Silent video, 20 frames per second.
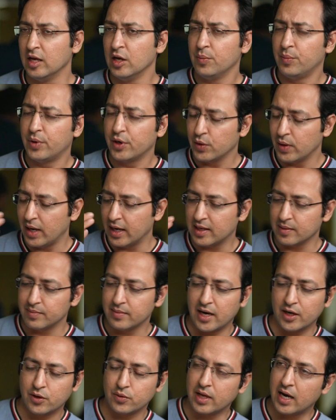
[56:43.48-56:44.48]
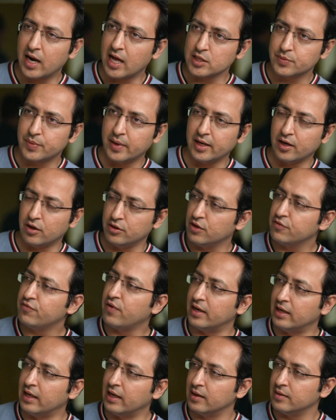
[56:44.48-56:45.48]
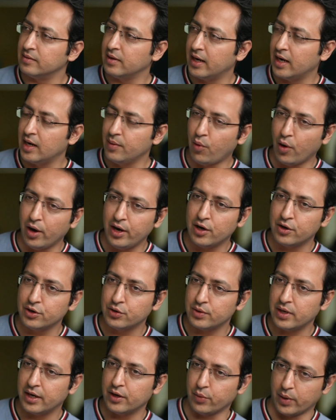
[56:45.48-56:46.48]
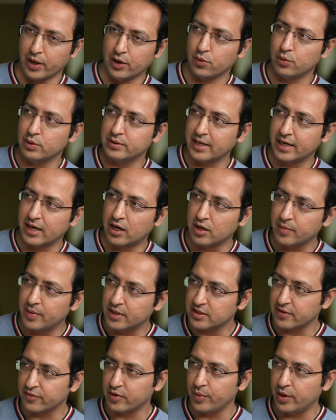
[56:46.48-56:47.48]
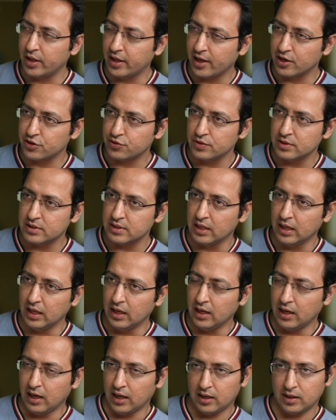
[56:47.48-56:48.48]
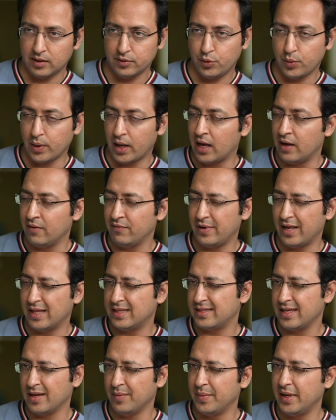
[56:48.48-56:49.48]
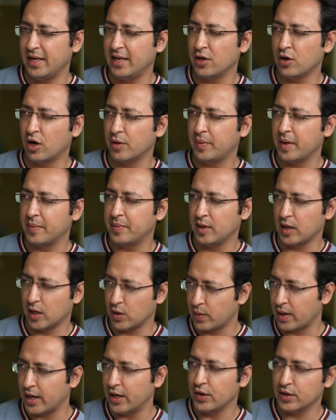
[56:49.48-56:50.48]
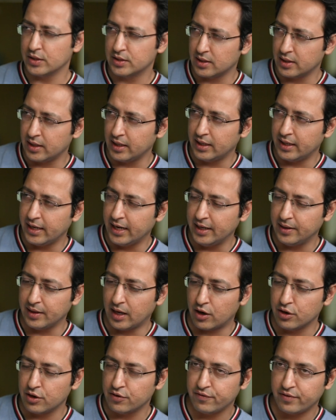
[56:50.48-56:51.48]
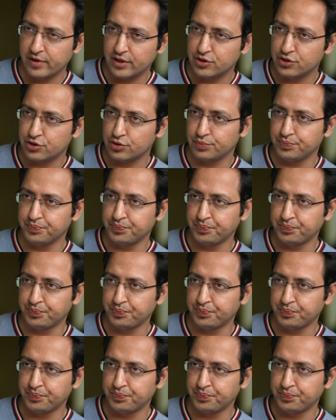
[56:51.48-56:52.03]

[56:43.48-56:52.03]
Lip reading: But I'll come back to that aspect around the funnel. It'll boil down to that, okay, you will send out a bunch of communications. You have, let's say, 1 million odd people acquired on a certain date, out of which